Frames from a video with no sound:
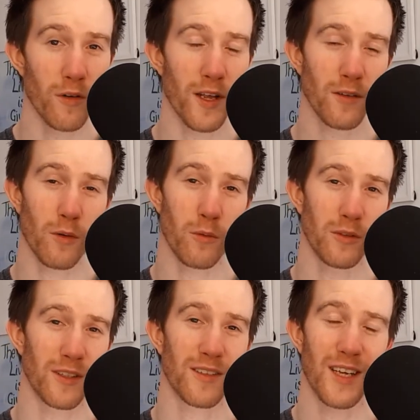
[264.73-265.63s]
and that's what we'll
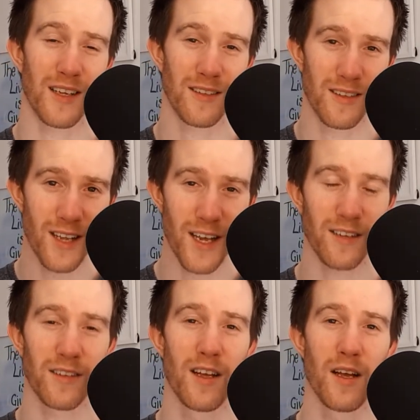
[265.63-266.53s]
discuss
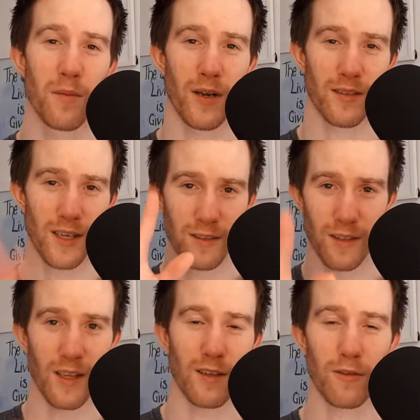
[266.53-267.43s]
next by discussing
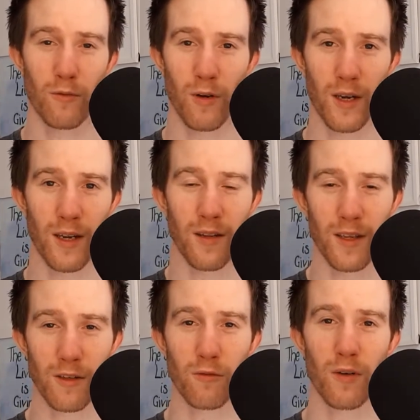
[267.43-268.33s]
these
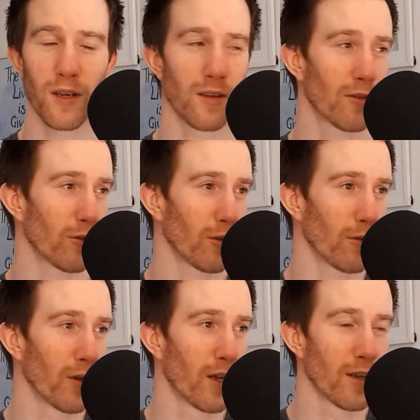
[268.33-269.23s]
three sort
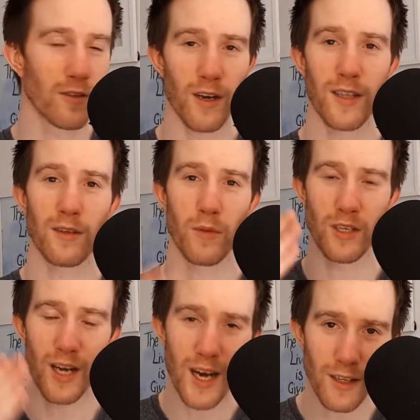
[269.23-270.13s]
of signs in which
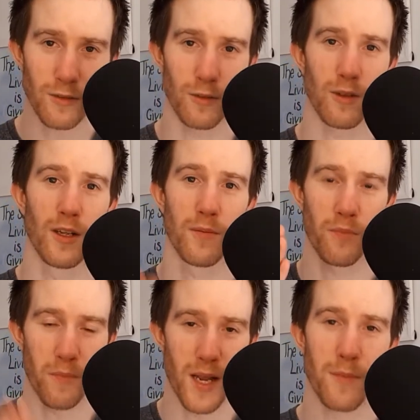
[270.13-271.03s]
hustle
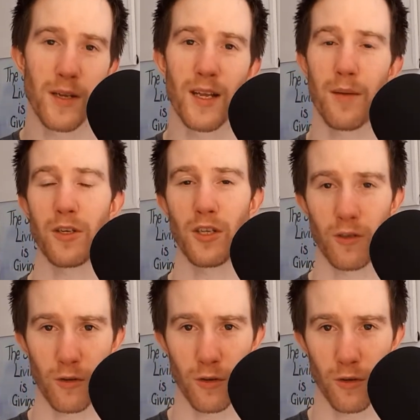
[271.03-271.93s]
may be damaging
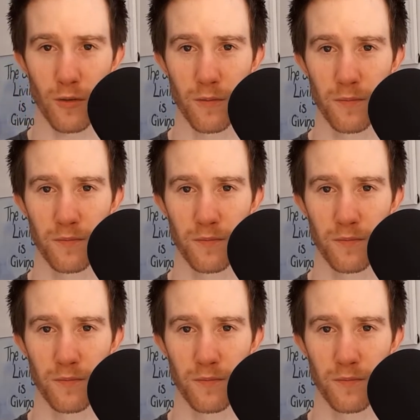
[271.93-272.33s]
to you.